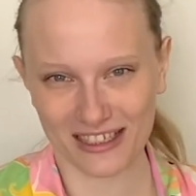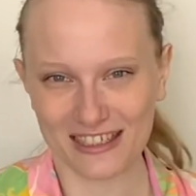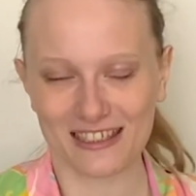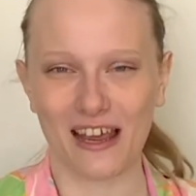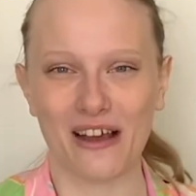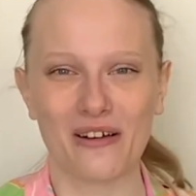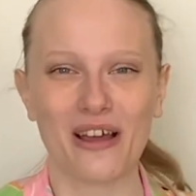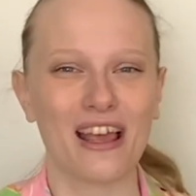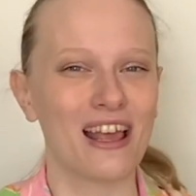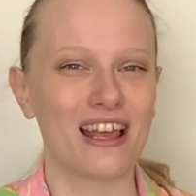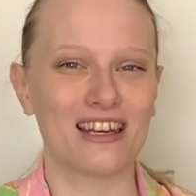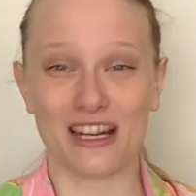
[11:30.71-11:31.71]
So
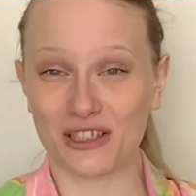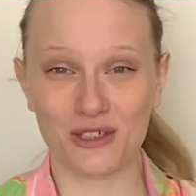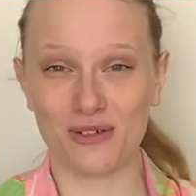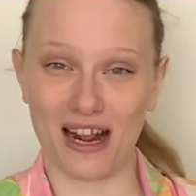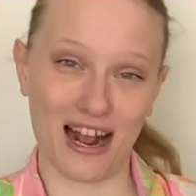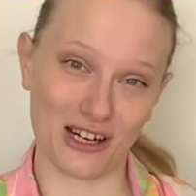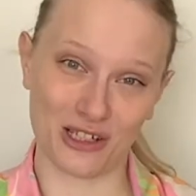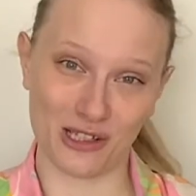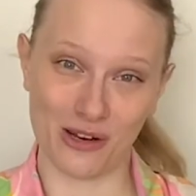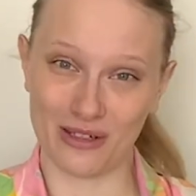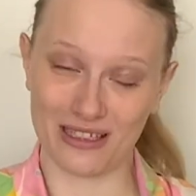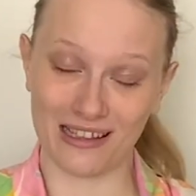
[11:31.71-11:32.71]
next year when I actually
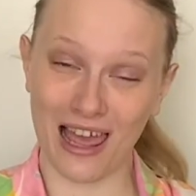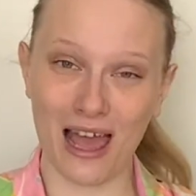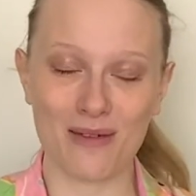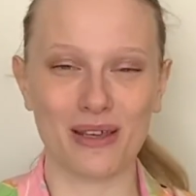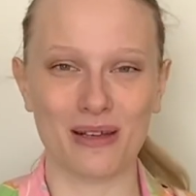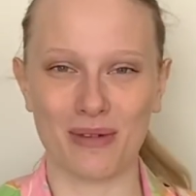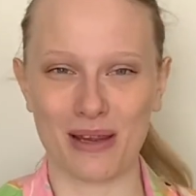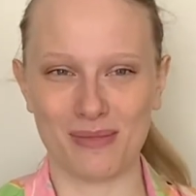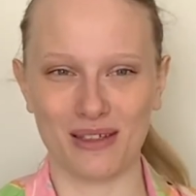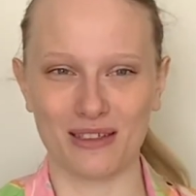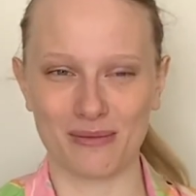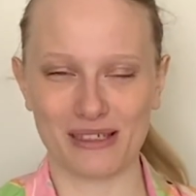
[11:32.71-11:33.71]
go into lab, it might be
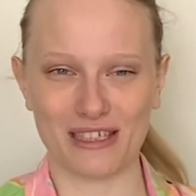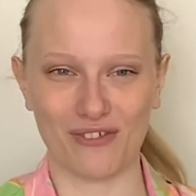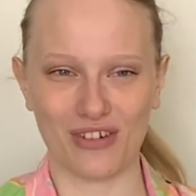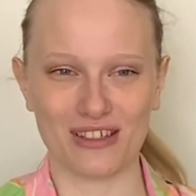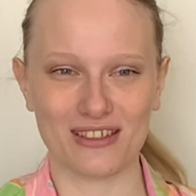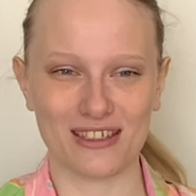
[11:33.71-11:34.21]
a little bit different.